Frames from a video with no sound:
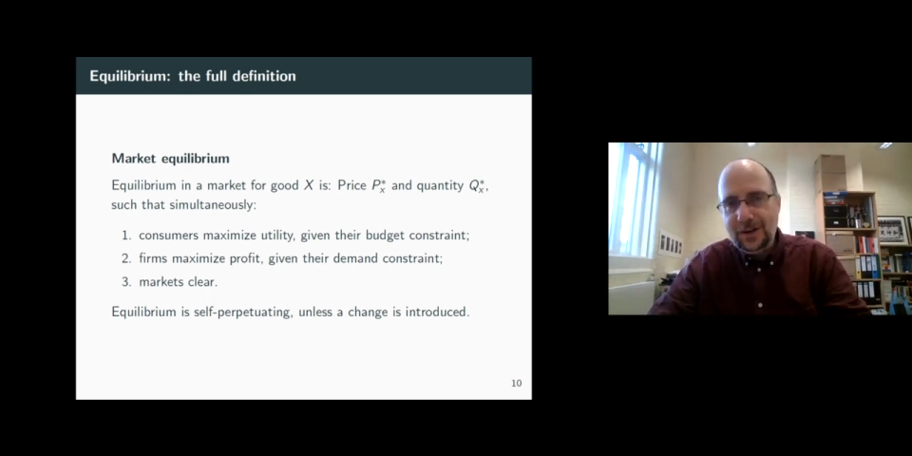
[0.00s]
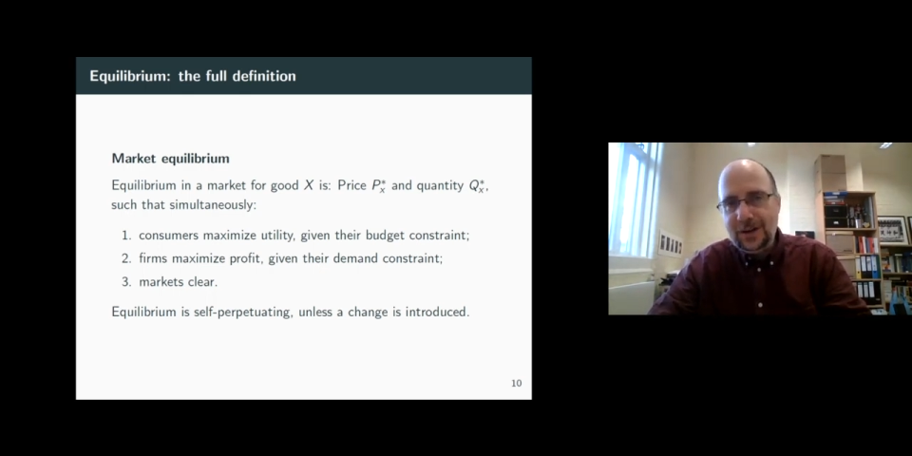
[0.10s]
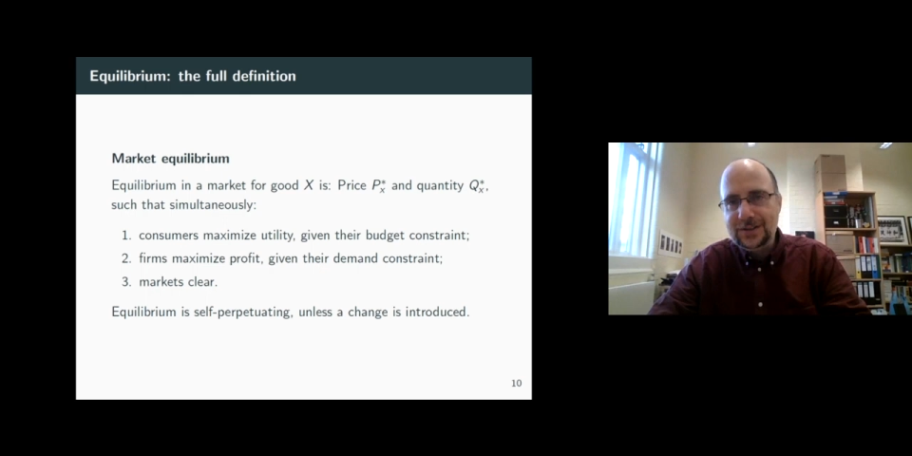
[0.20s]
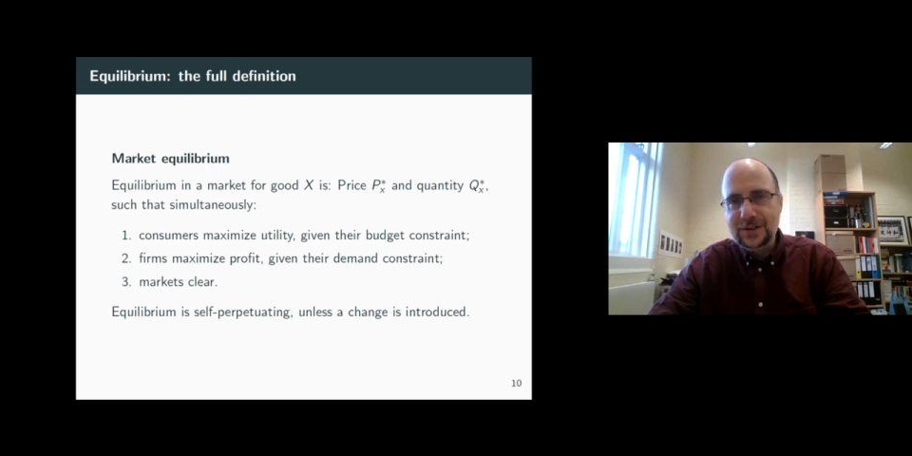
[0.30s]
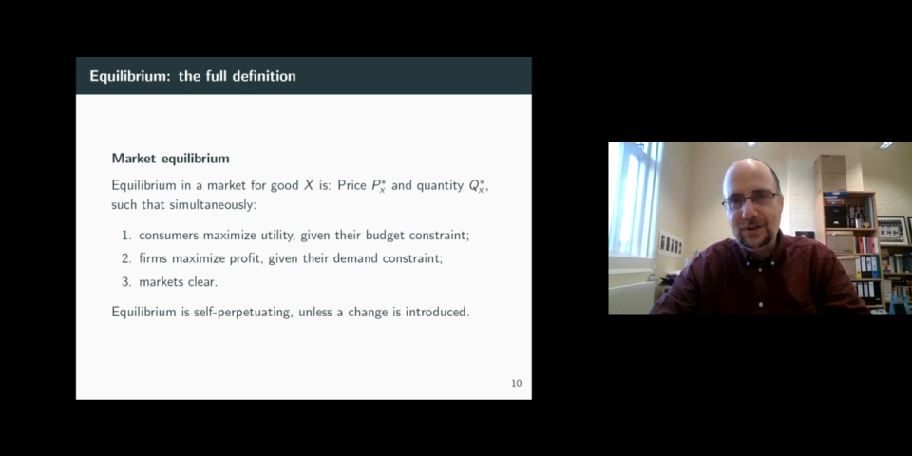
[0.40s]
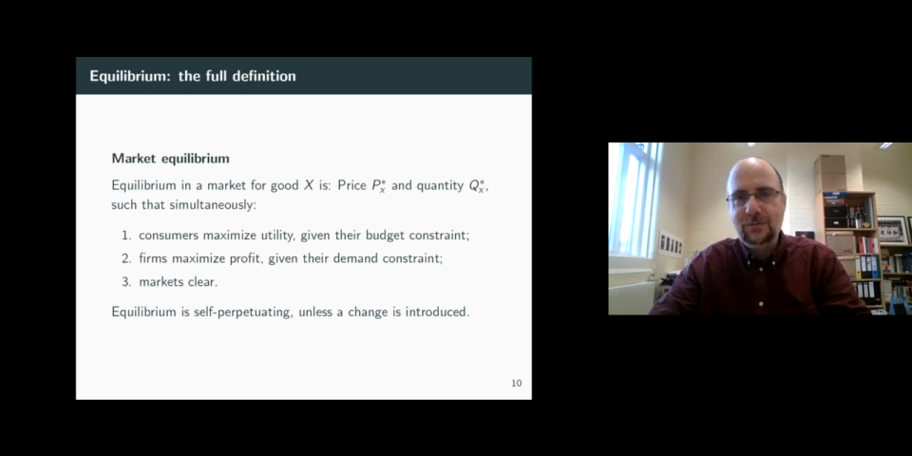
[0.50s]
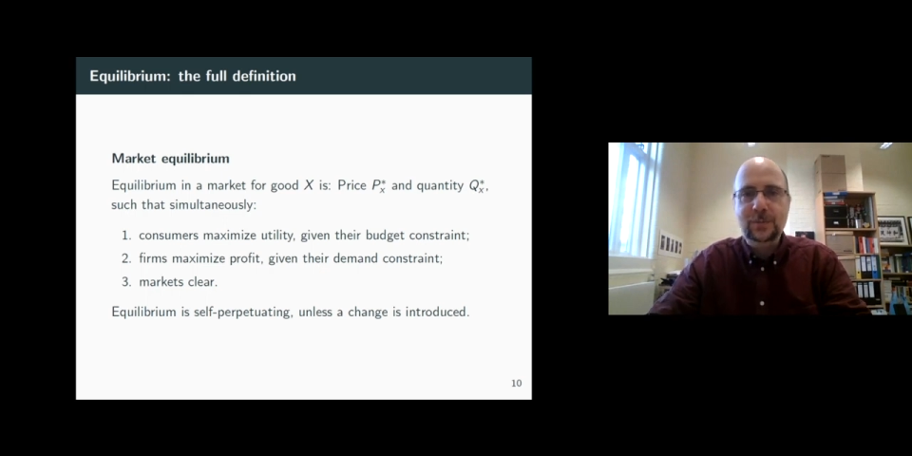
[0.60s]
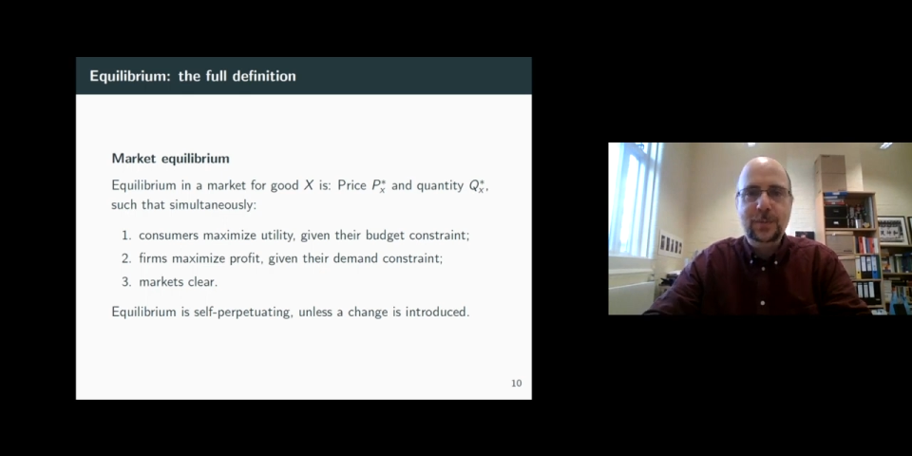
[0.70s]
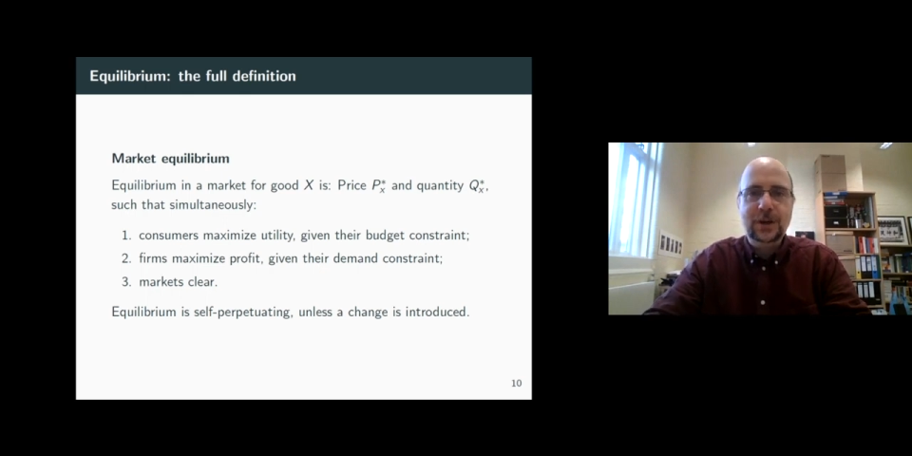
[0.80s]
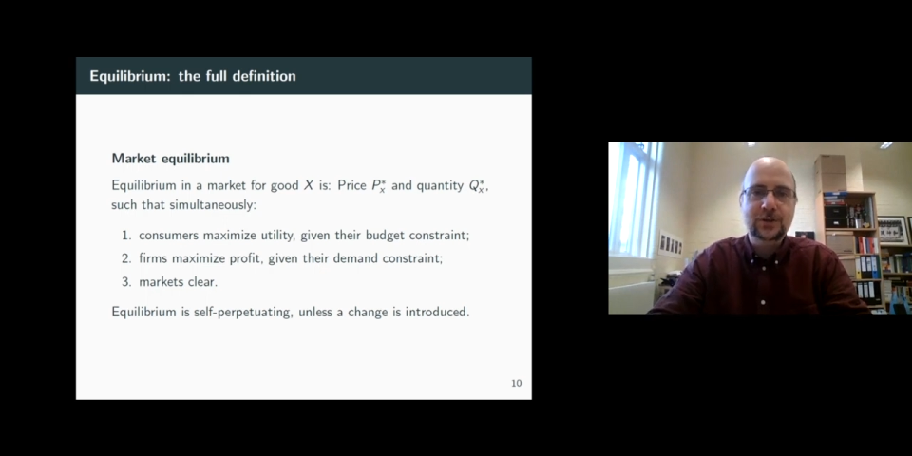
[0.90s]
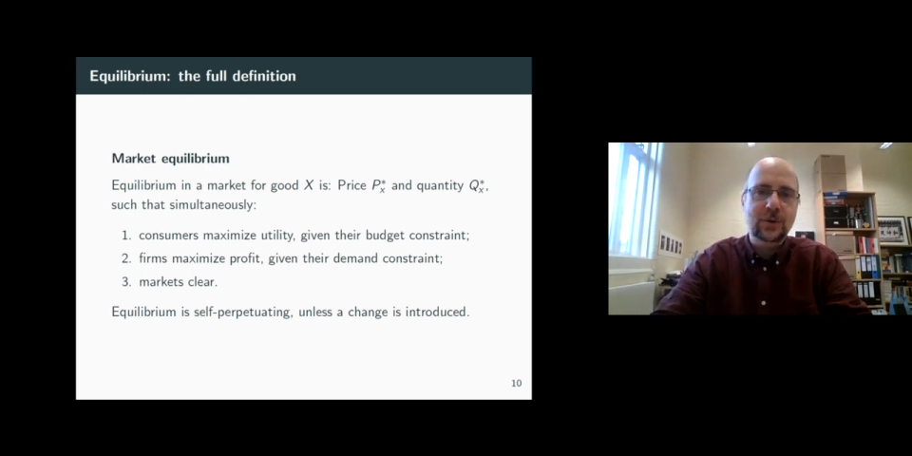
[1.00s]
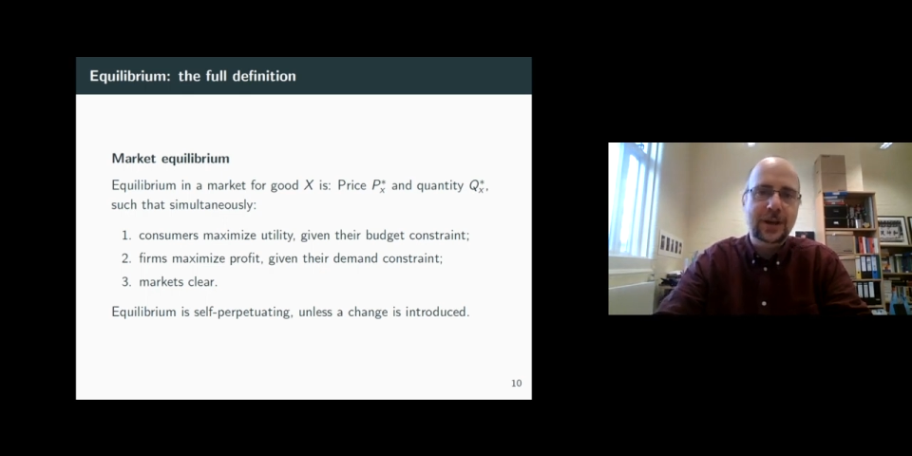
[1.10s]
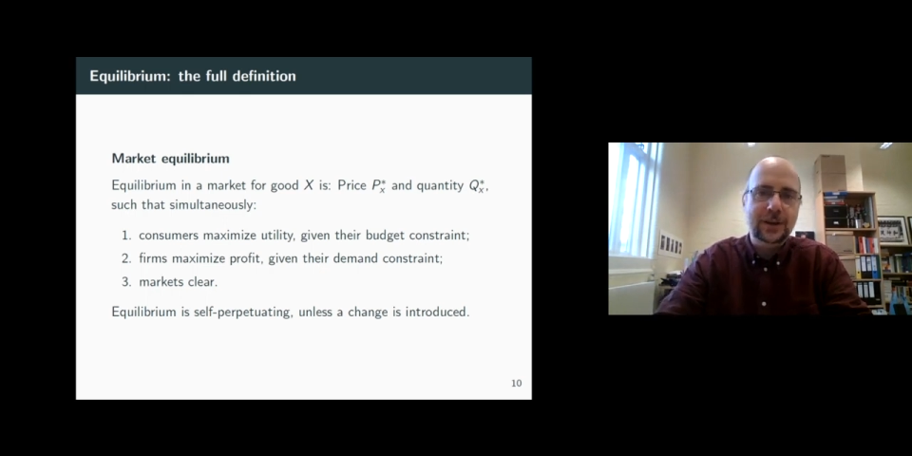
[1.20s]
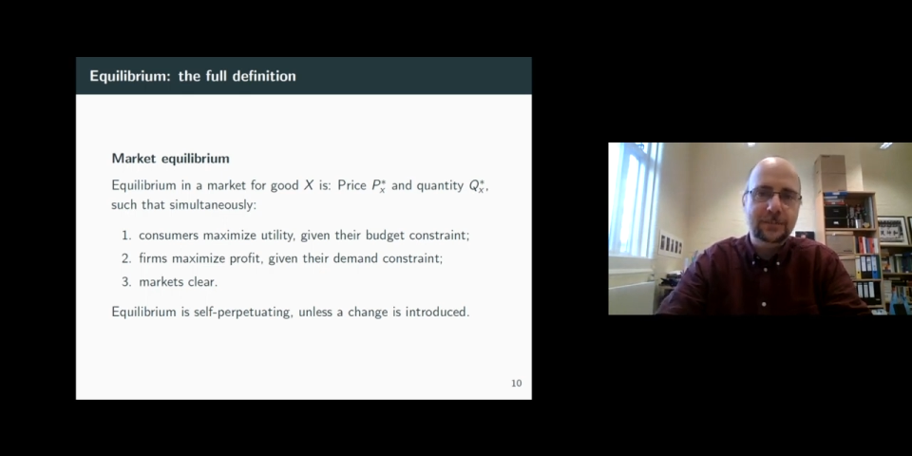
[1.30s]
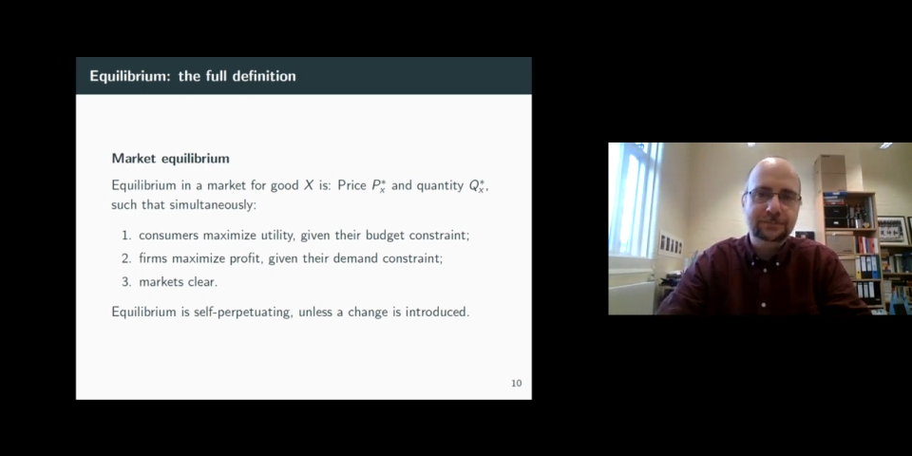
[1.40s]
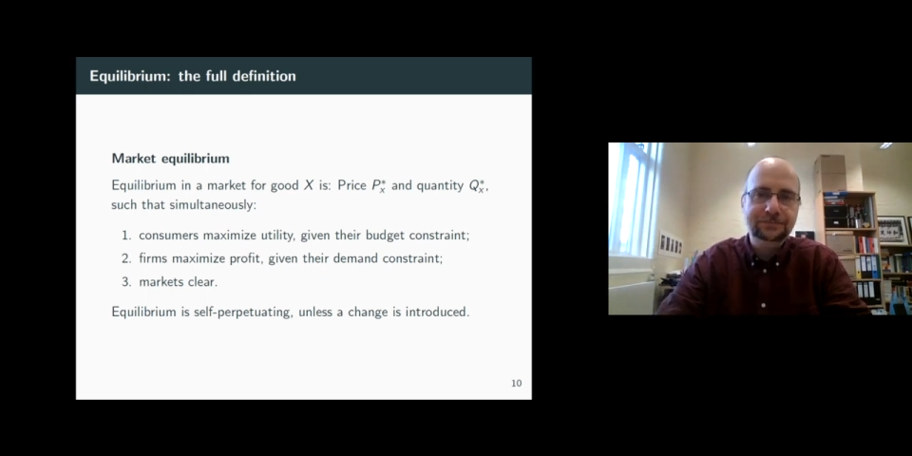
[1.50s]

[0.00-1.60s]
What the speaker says: are self-perpetuating.